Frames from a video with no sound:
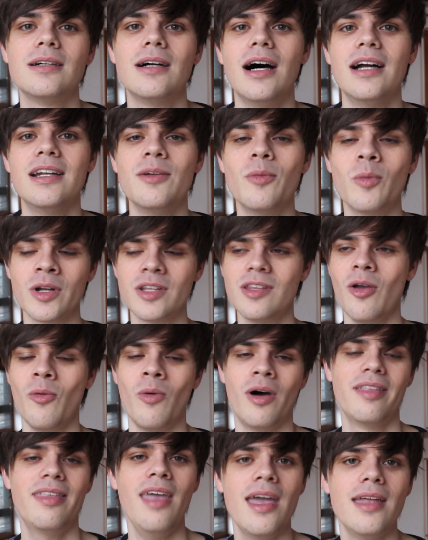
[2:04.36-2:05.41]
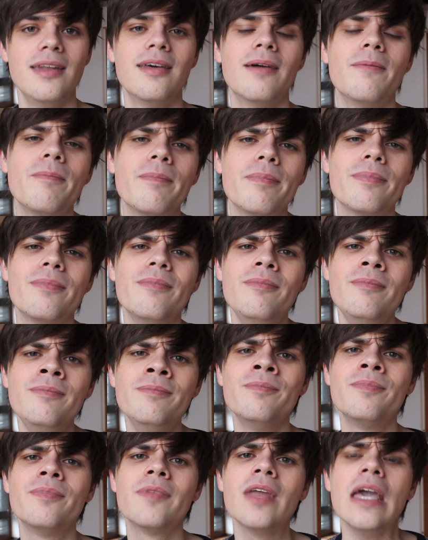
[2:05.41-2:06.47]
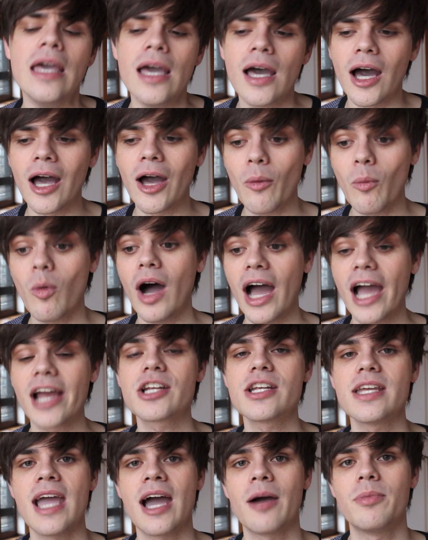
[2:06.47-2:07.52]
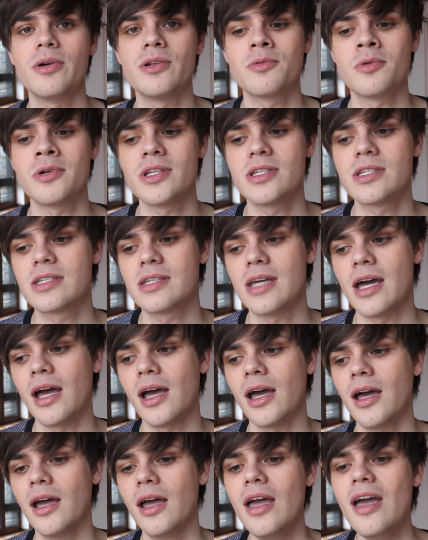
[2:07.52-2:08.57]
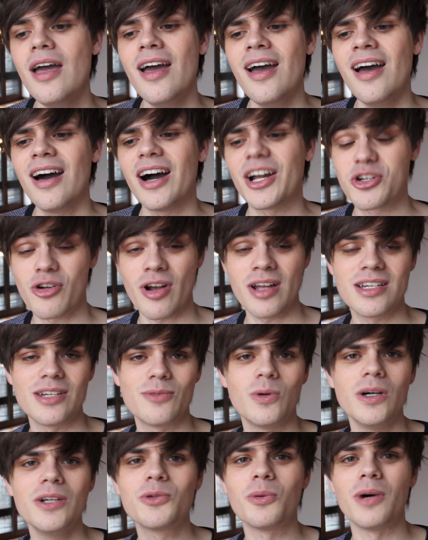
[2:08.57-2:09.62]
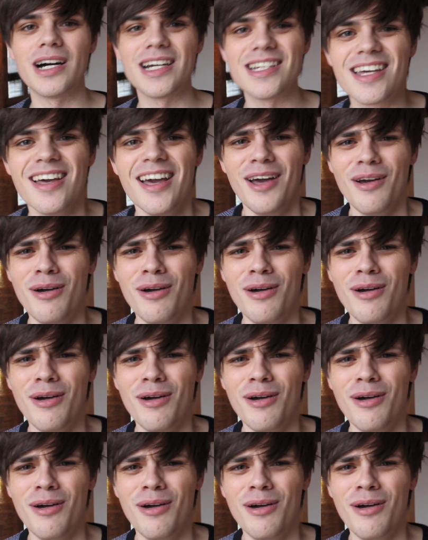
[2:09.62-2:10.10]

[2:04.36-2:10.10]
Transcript: I didn't want to do what I did. What actually happened was, I trended worldwide.